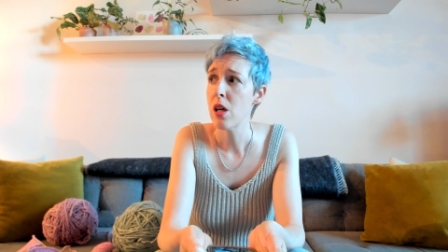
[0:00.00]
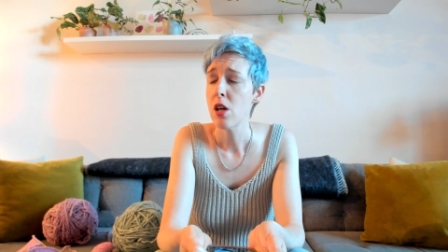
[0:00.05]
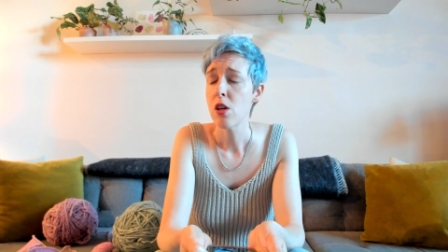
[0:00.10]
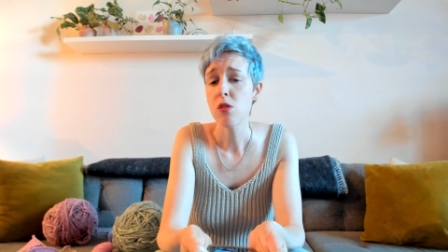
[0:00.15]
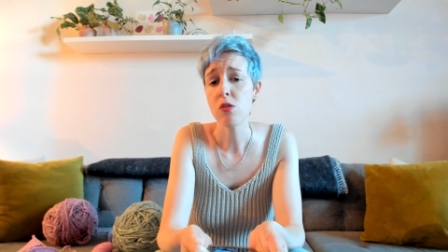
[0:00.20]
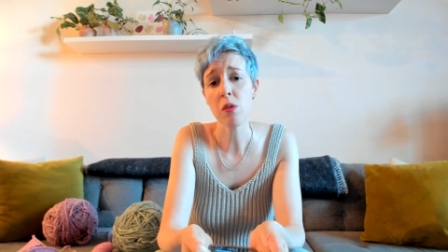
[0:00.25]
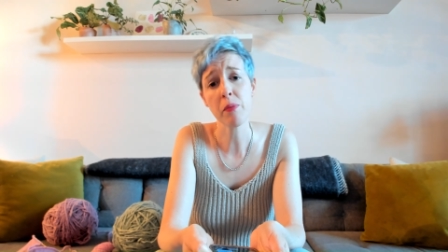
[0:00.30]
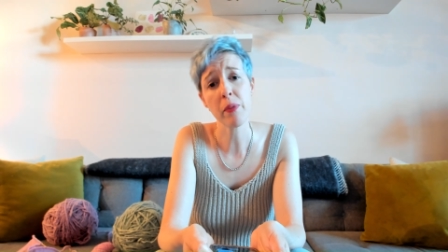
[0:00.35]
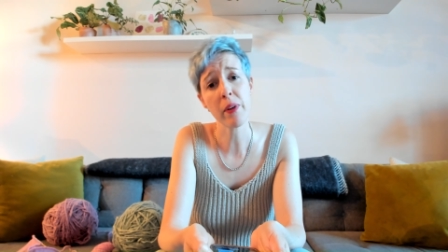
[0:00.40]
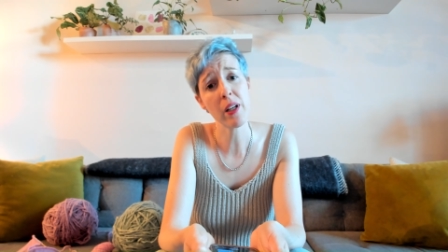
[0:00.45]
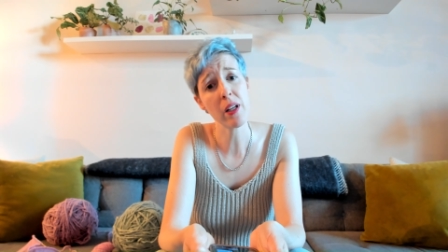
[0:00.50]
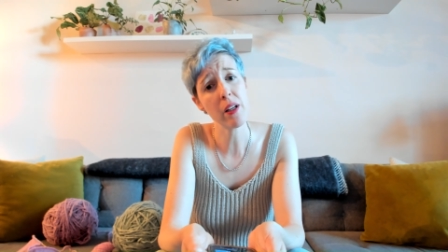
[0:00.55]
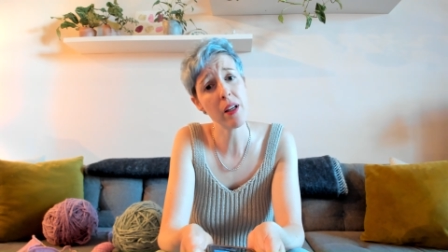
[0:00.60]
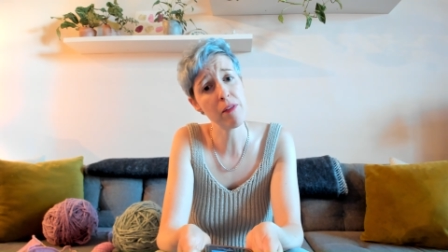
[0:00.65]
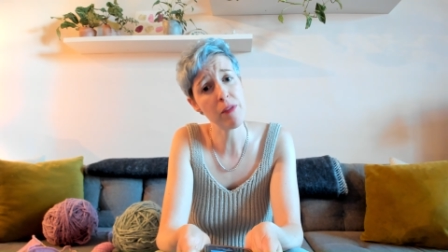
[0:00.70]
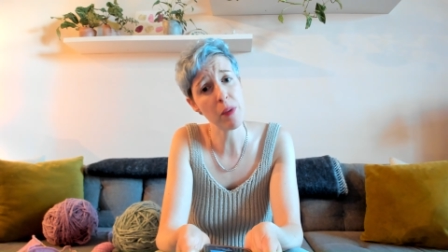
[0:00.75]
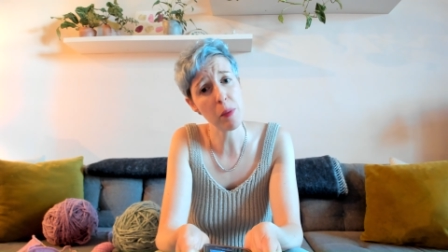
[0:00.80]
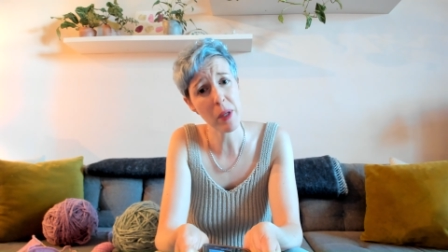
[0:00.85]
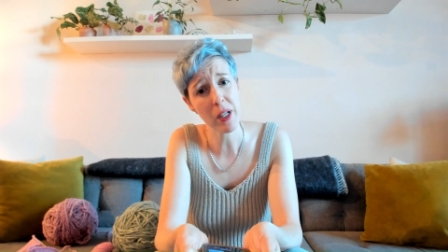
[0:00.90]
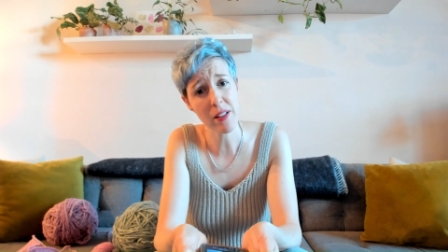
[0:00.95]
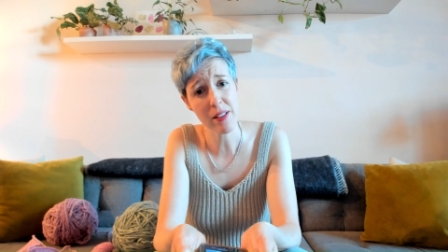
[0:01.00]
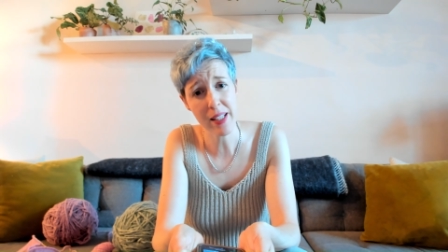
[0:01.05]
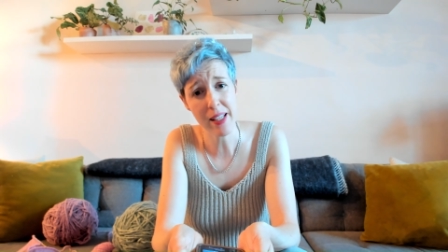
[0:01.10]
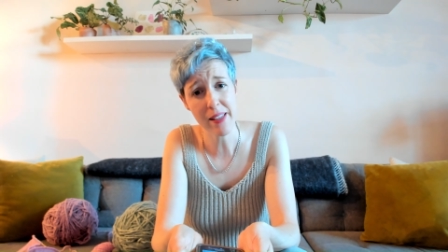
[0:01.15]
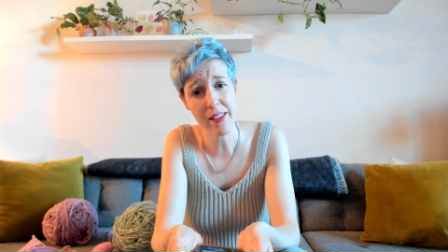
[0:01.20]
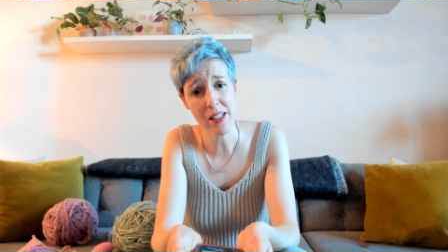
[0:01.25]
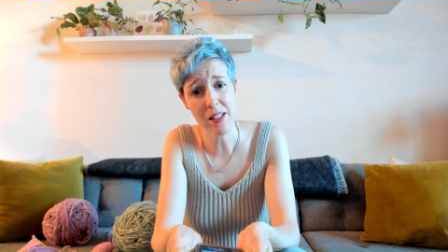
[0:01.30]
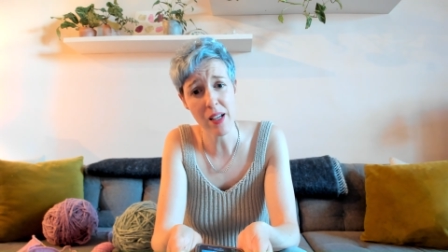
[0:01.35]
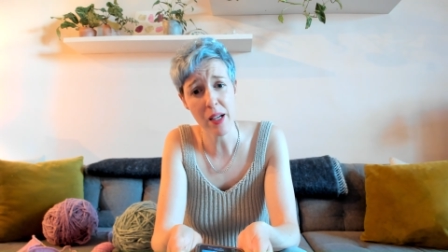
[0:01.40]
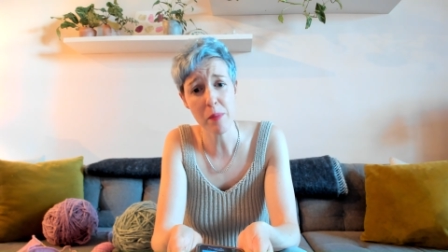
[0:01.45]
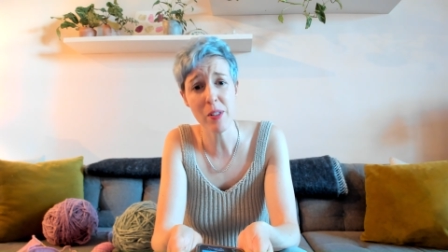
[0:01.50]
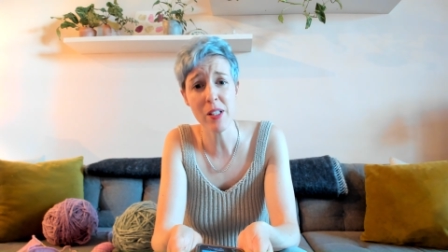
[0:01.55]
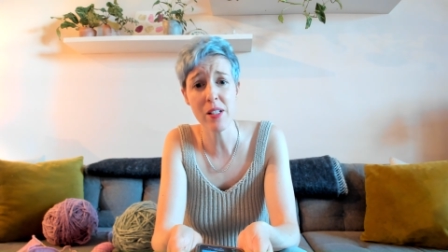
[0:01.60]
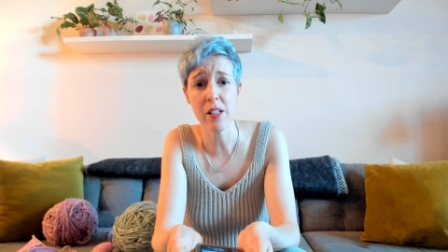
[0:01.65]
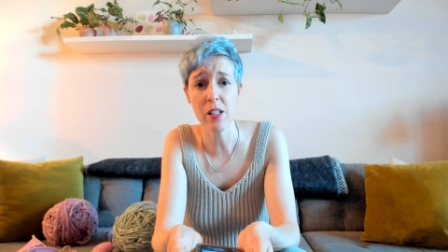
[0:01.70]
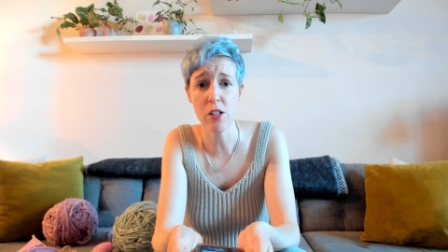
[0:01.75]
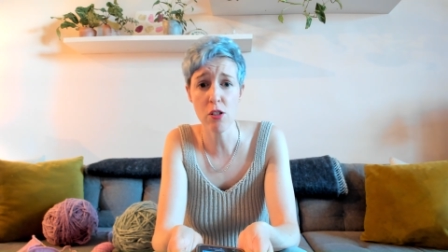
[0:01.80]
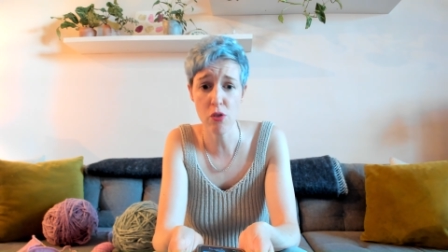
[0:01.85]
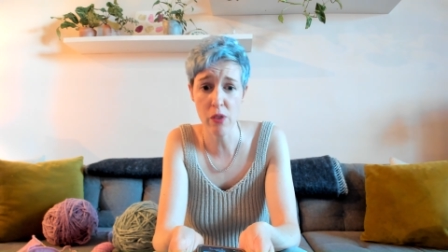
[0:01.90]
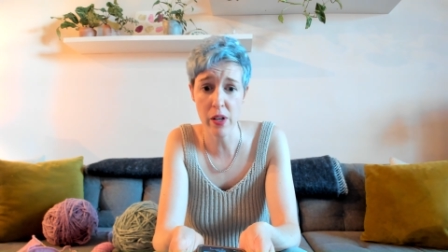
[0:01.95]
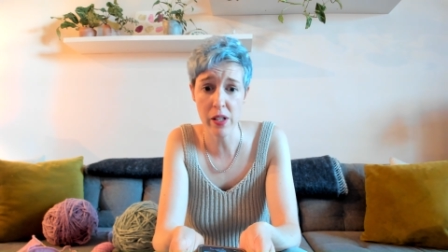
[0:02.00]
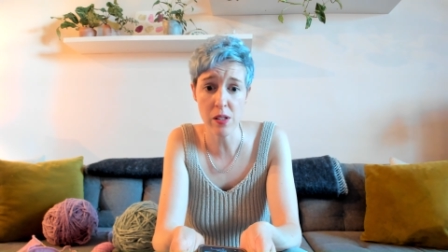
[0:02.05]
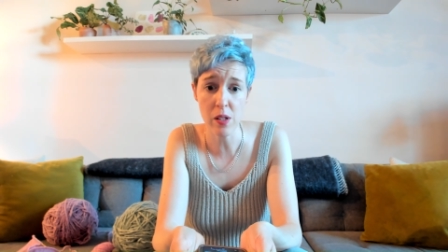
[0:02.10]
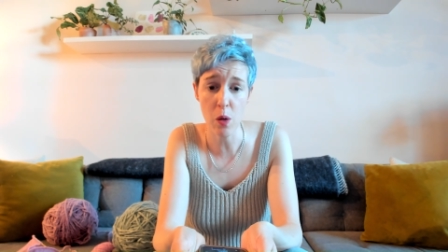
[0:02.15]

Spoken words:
So if I'm gonna take the time to knit a dress,